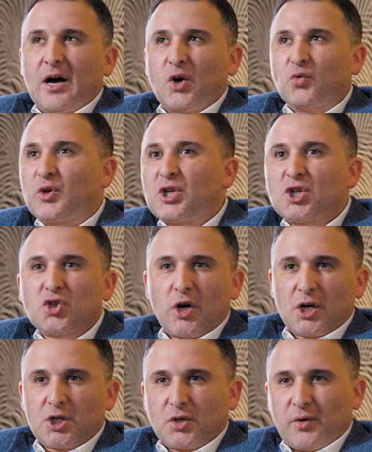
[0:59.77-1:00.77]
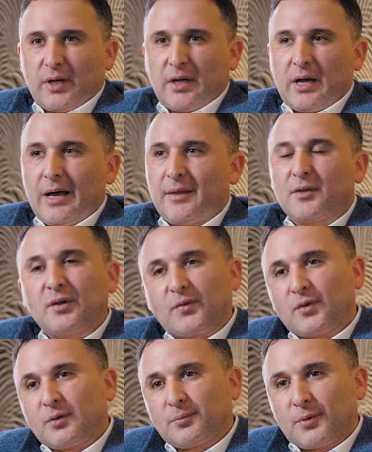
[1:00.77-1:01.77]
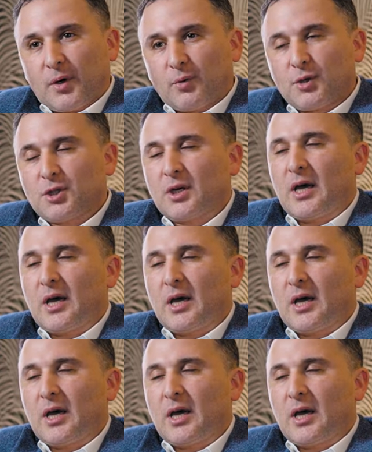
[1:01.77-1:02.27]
restructuring and a different approach.